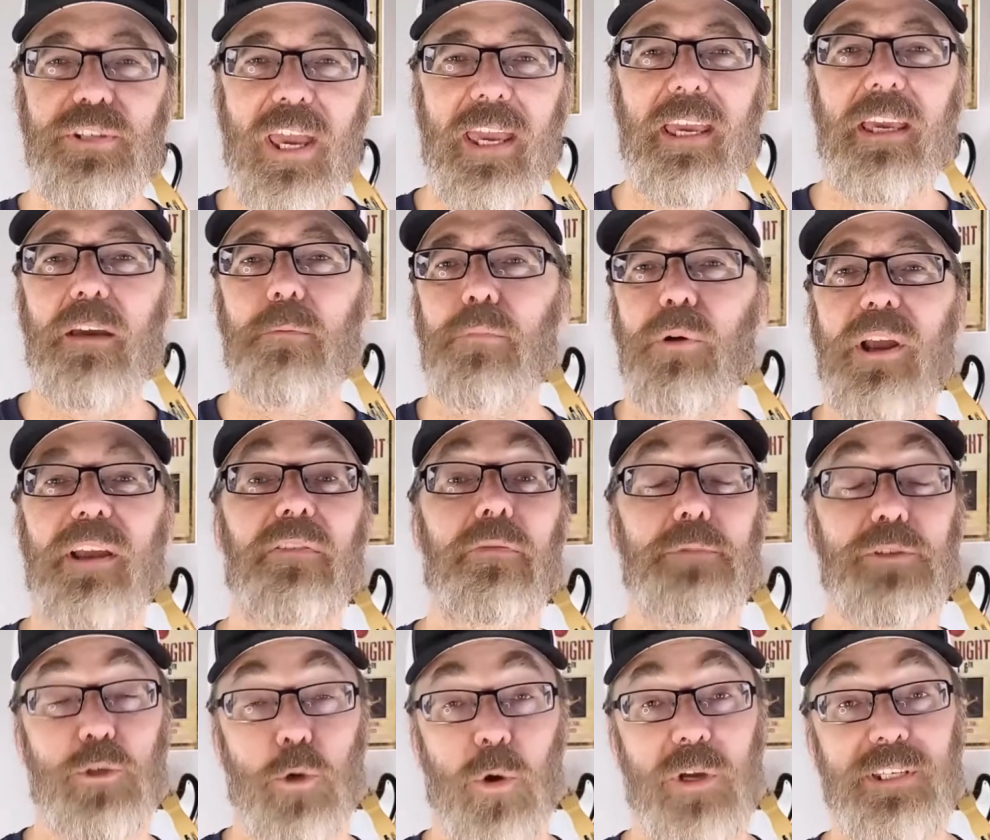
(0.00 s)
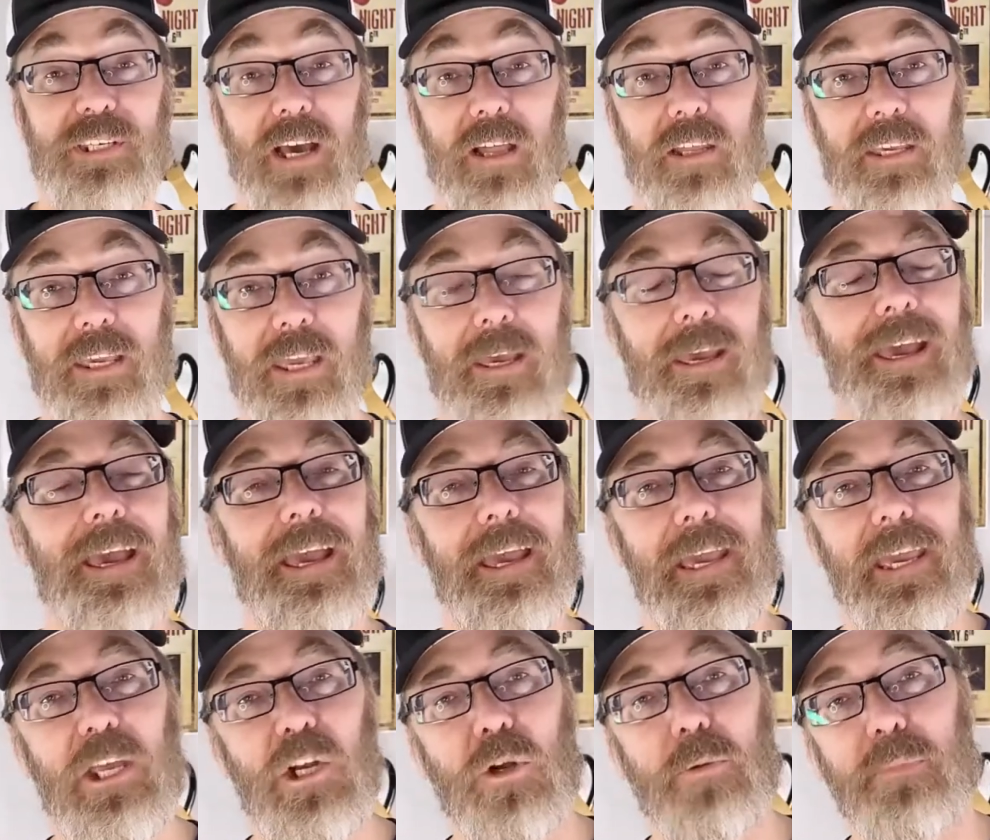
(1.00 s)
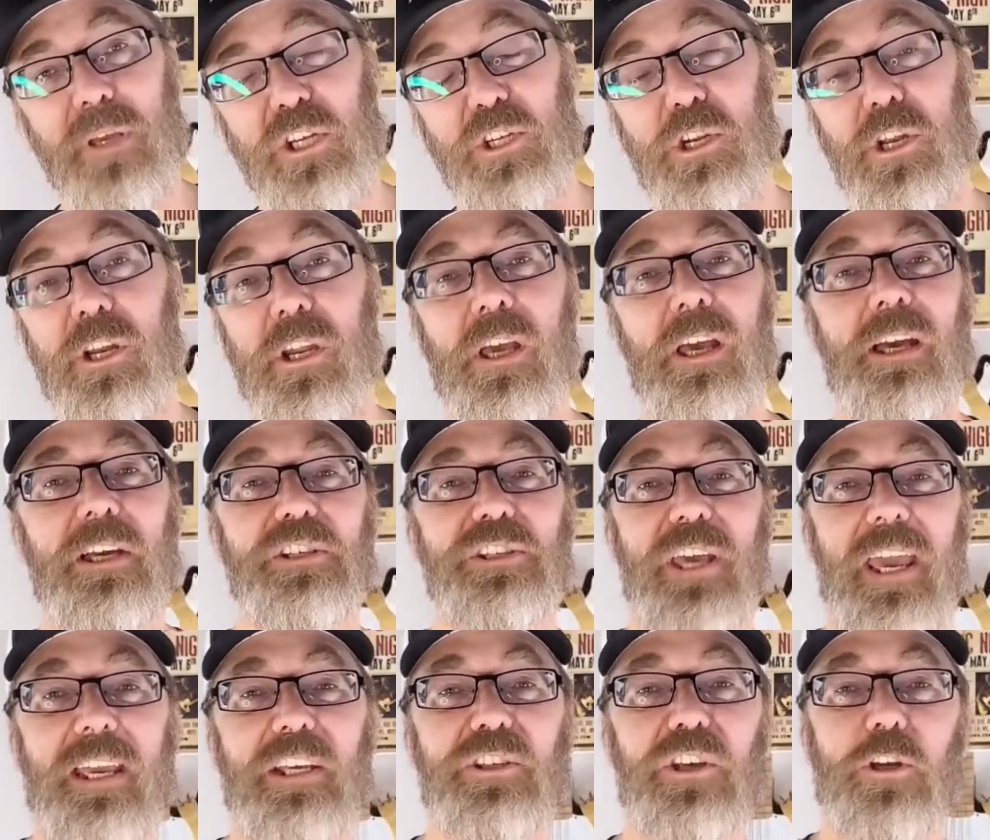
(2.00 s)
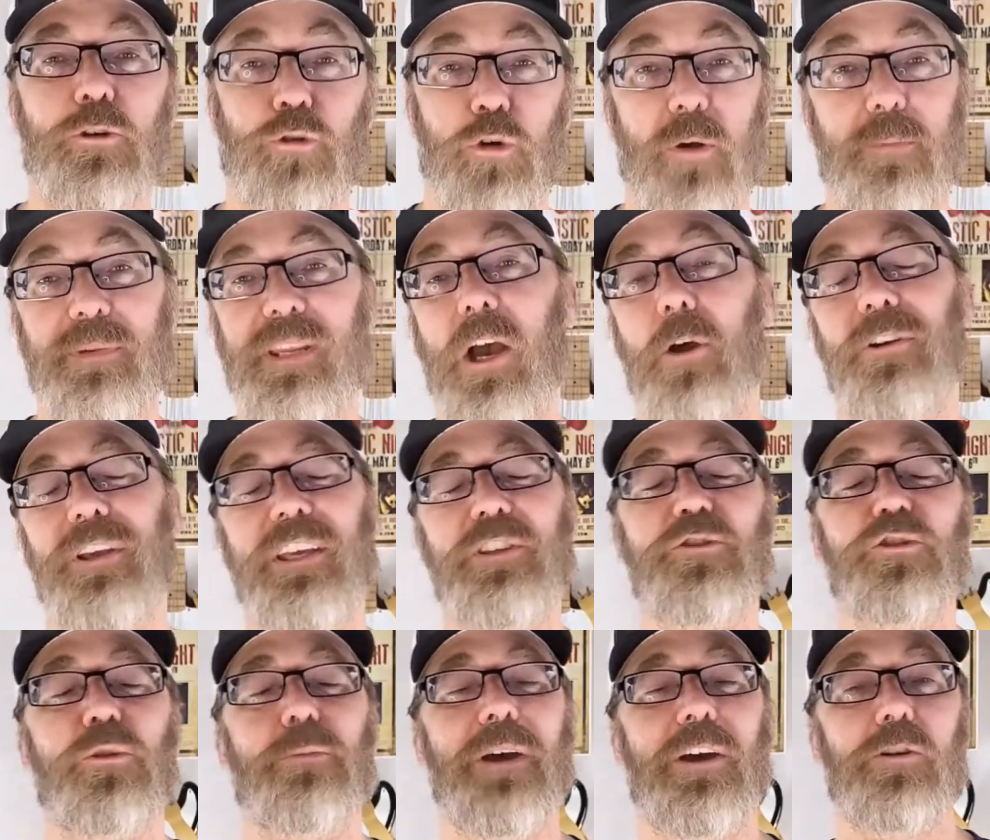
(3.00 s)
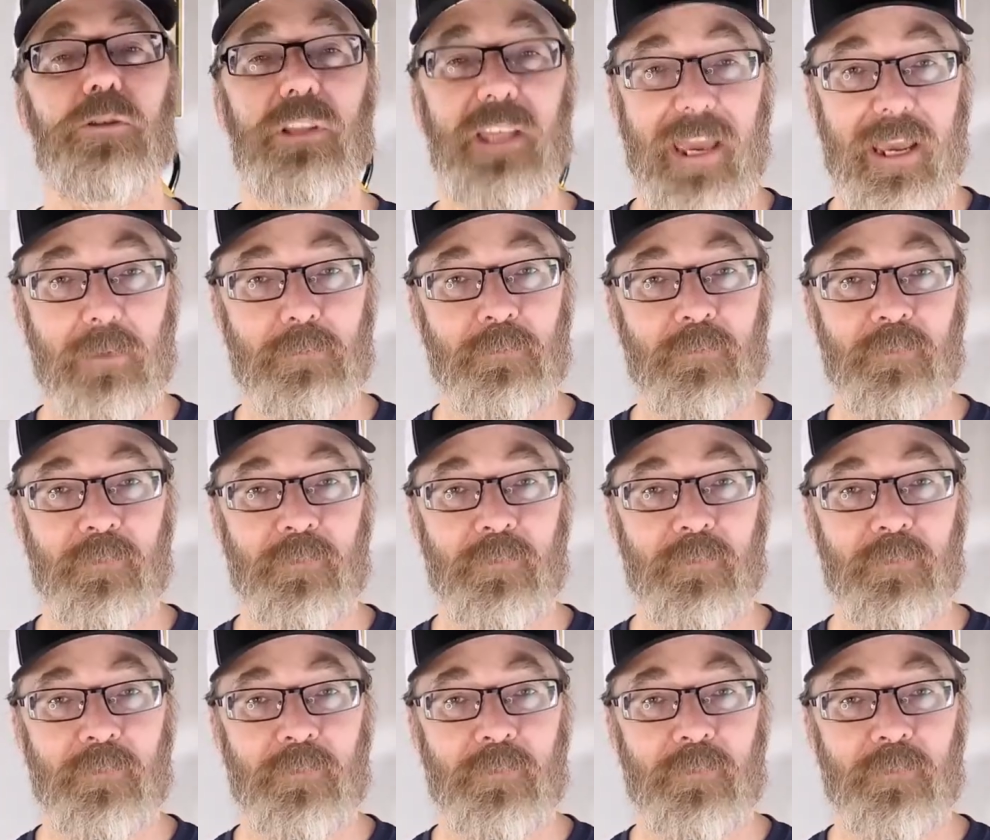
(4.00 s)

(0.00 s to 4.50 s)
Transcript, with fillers: Taking a break from storytelling, Intermission takes a trip down instrumental lane.